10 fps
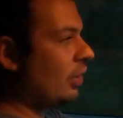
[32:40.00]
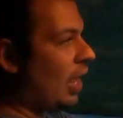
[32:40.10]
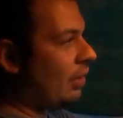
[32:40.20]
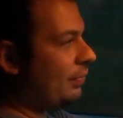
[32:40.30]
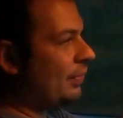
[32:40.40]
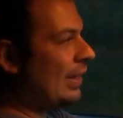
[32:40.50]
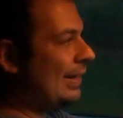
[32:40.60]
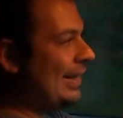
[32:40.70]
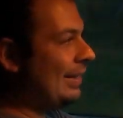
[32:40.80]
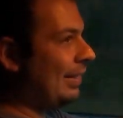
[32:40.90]
a lot of
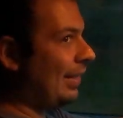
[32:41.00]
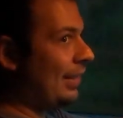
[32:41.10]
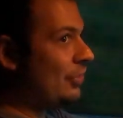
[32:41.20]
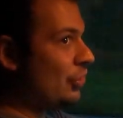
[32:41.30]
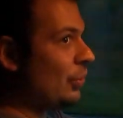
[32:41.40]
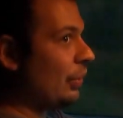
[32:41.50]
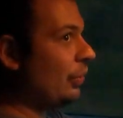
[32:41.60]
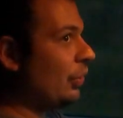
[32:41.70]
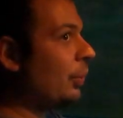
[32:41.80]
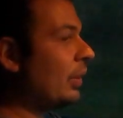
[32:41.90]
neat things you
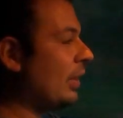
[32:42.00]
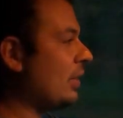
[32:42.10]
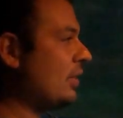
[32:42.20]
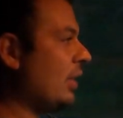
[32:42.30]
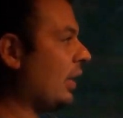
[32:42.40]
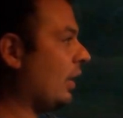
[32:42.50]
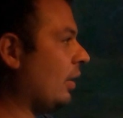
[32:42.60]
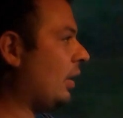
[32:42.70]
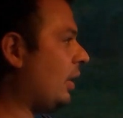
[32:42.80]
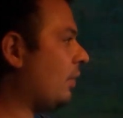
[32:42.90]
can do with this
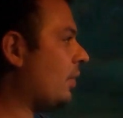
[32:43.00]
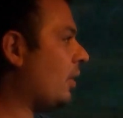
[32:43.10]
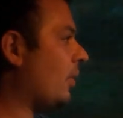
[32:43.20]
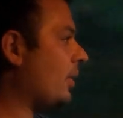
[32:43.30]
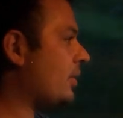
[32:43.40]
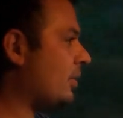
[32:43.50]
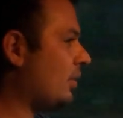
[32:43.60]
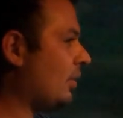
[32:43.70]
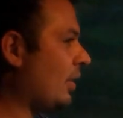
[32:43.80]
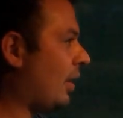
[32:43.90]
thing, even though it's
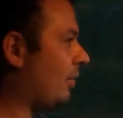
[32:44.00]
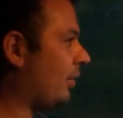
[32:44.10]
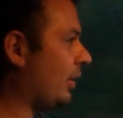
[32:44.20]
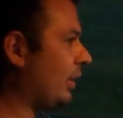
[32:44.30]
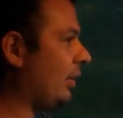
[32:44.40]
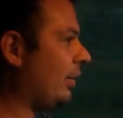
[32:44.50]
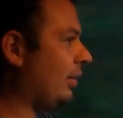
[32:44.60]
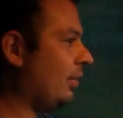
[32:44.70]
not really